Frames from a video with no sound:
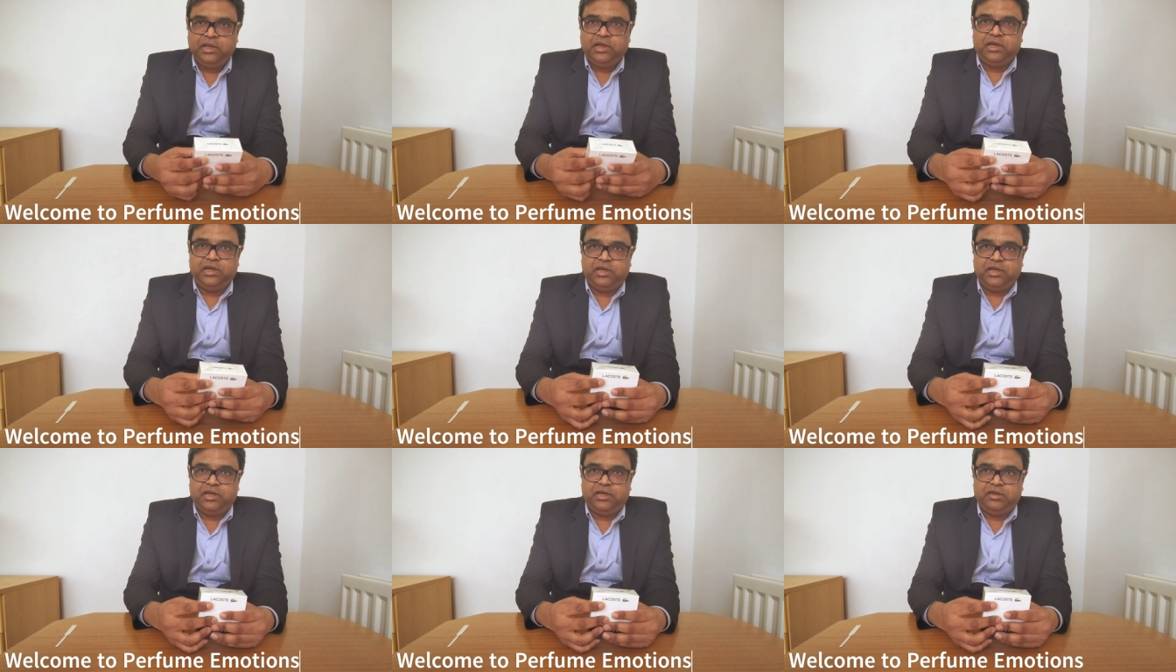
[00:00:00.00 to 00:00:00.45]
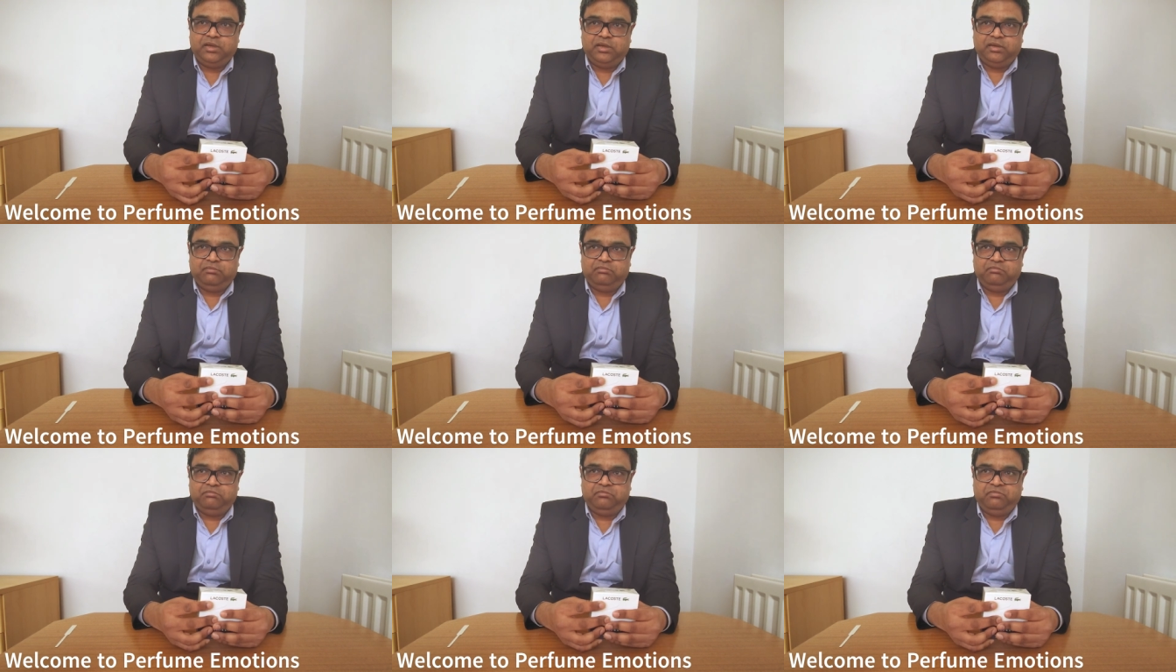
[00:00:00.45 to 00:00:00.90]
Uh,
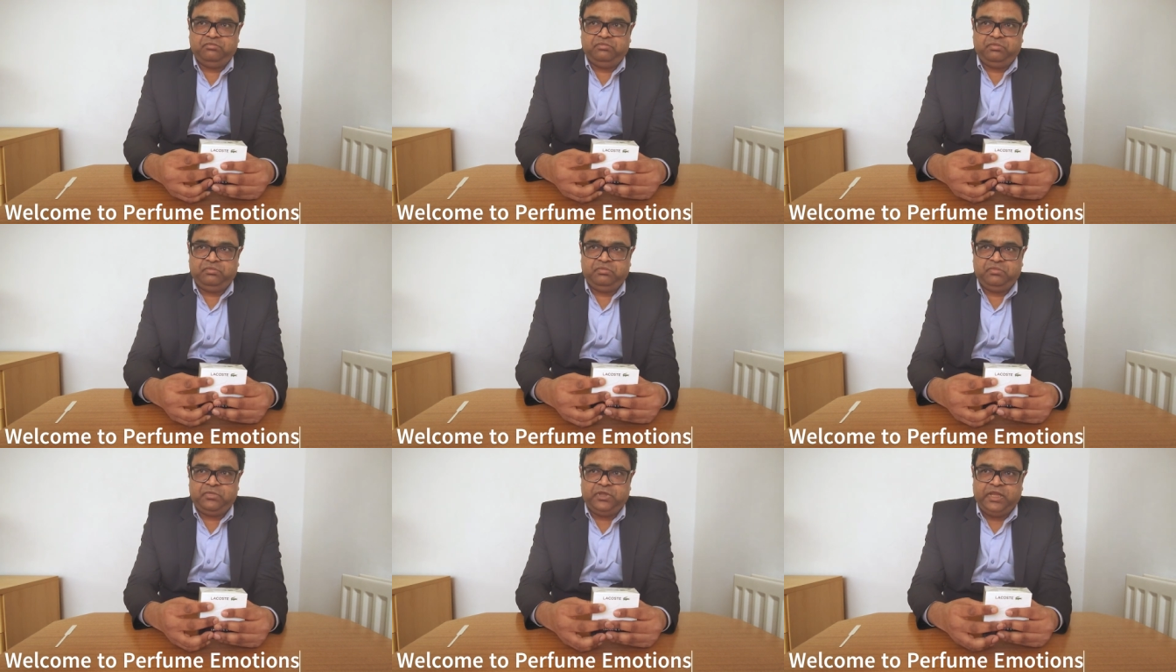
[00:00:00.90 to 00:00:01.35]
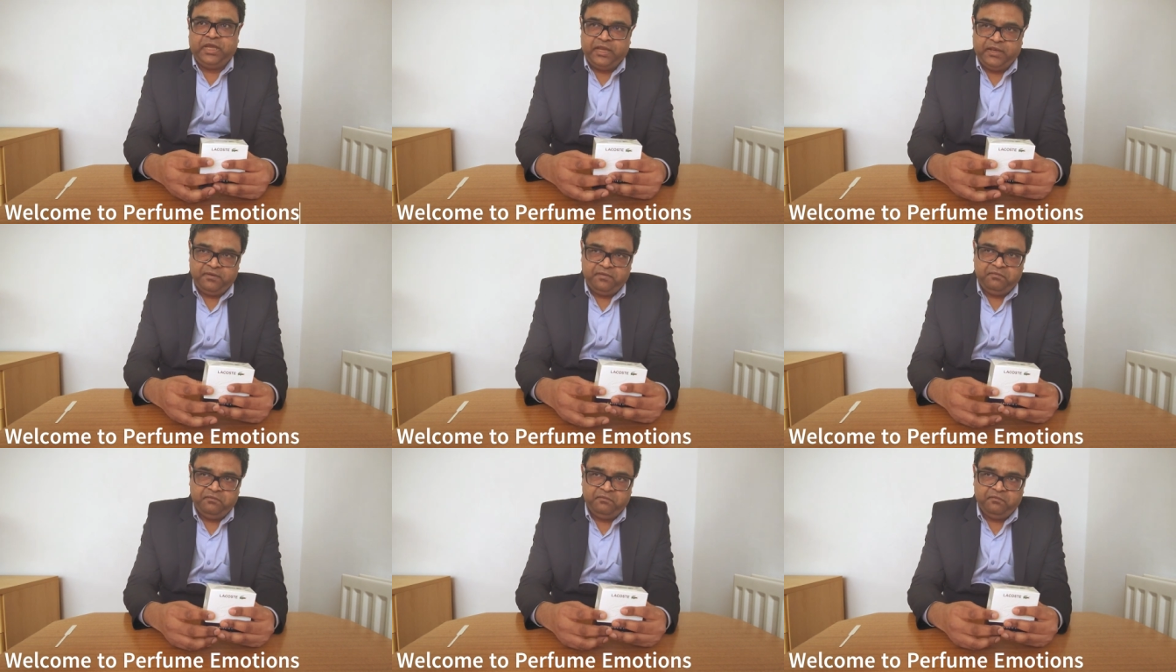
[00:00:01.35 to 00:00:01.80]

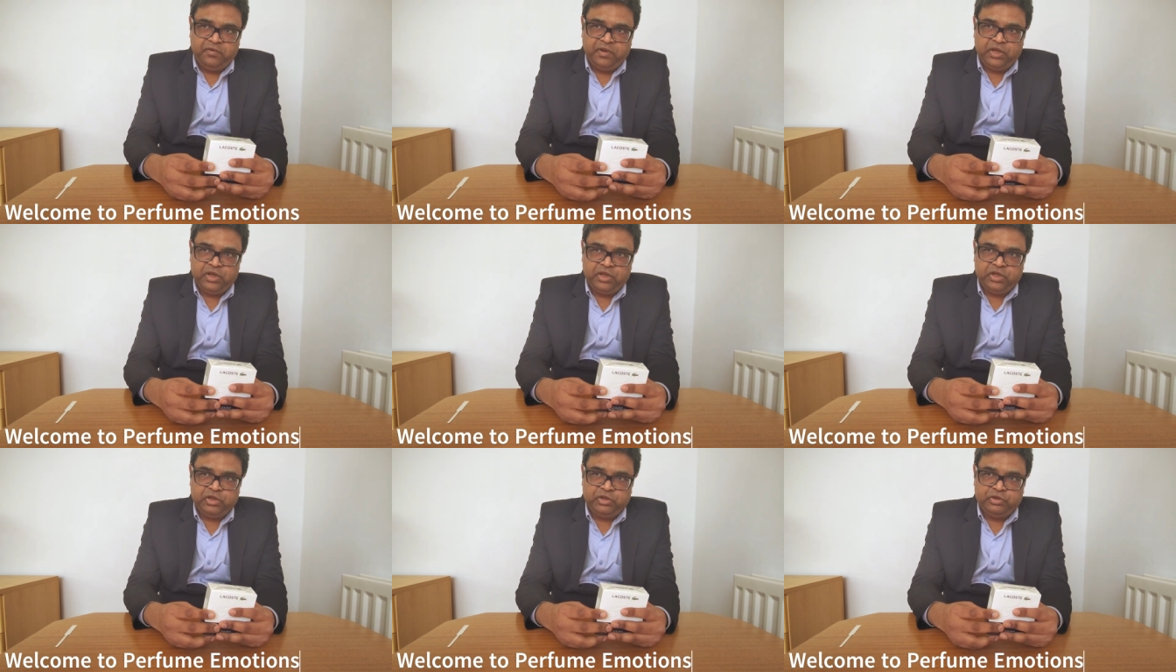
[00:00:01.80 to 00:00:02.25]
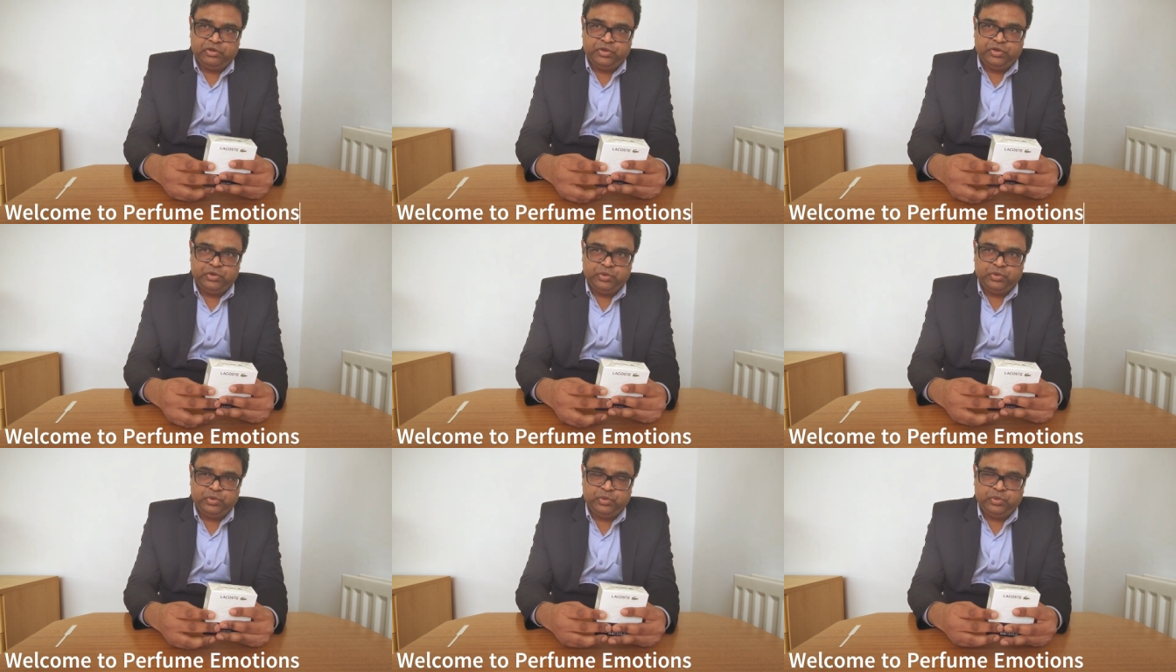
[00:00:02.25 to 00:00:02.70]
then we'll
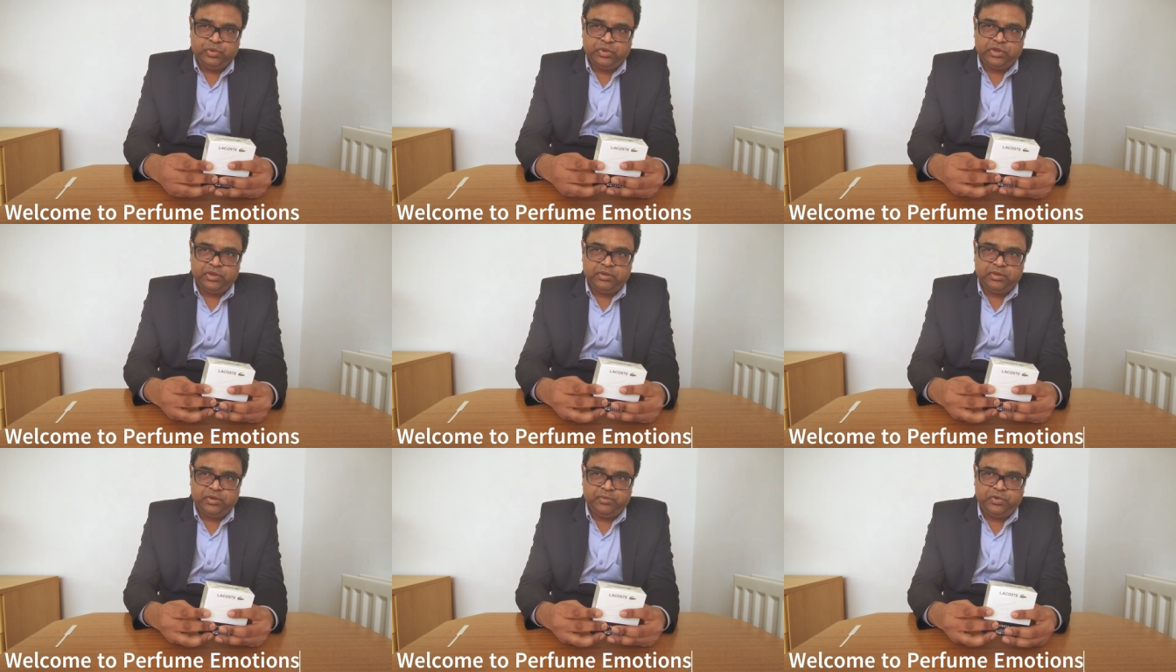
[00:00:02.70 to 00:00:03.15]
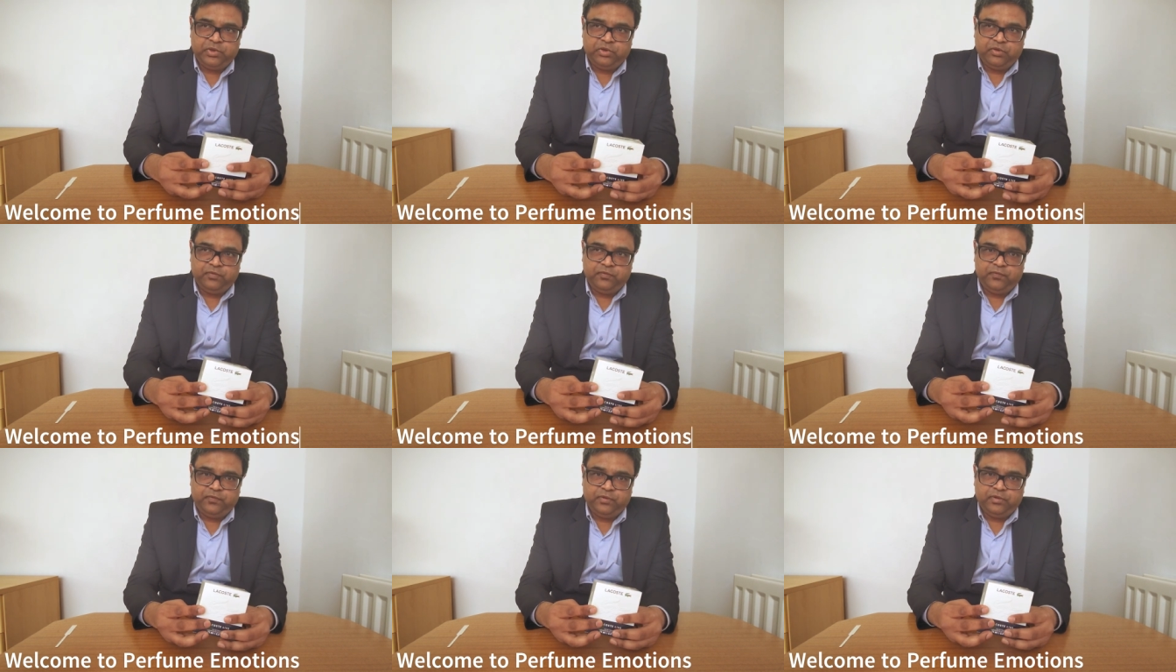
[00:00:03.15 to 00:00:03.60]
do a bit
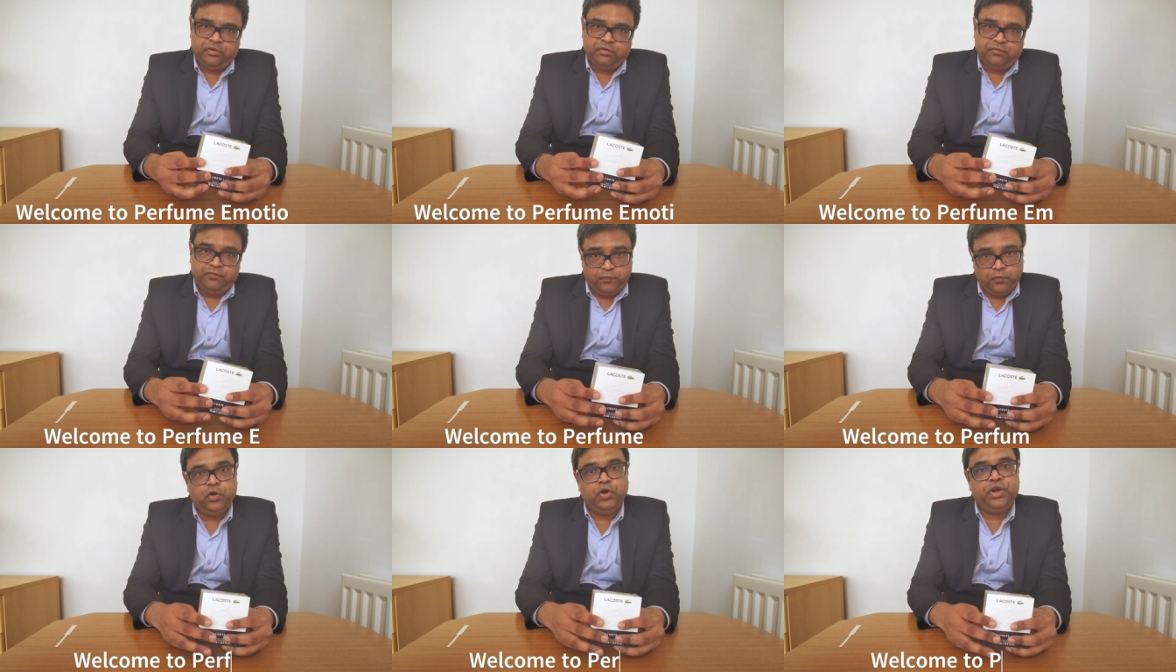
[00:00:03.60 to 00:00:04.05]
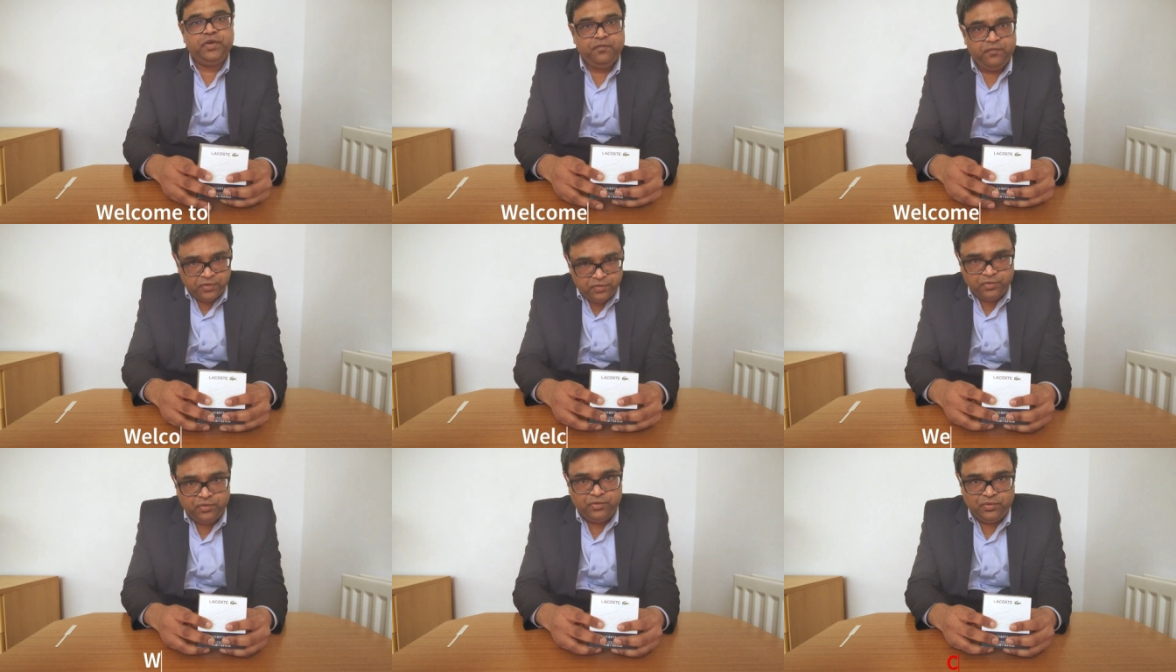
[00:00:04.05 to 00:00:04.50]
of full
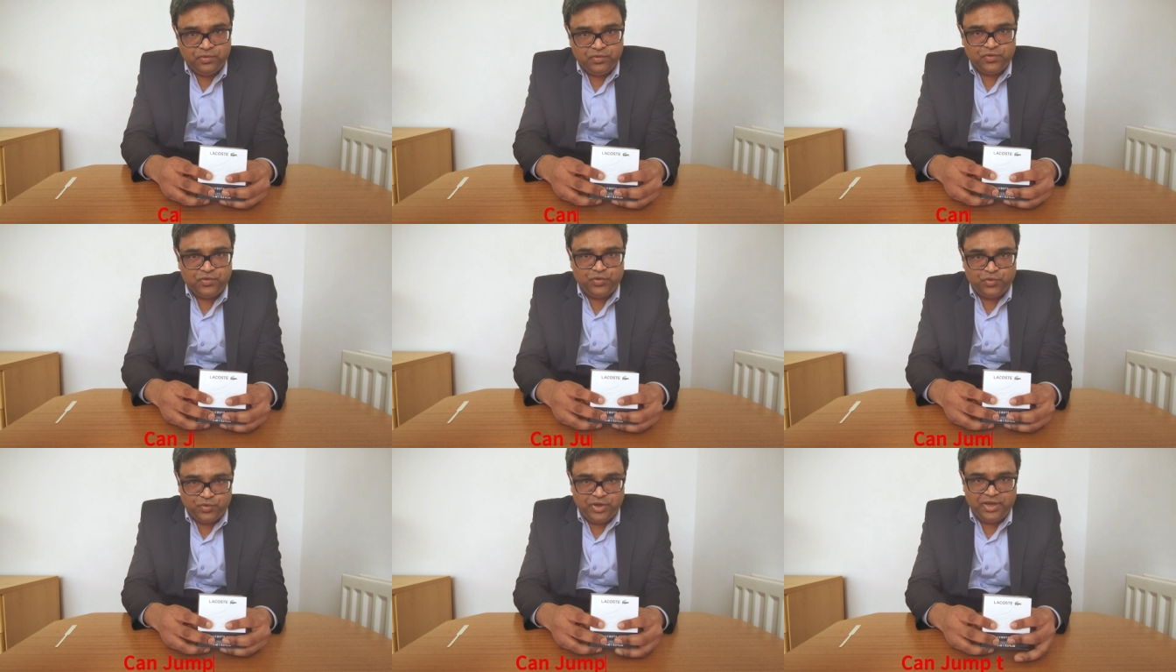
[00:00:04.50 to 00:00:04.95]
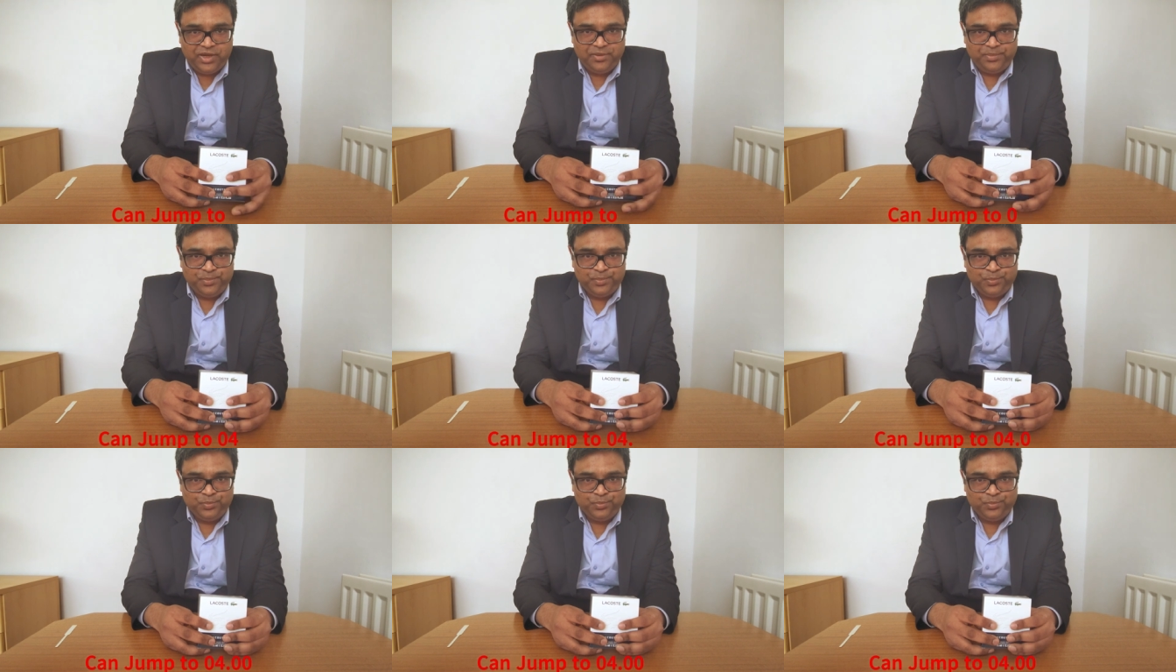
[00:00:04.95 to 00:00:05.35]
review today.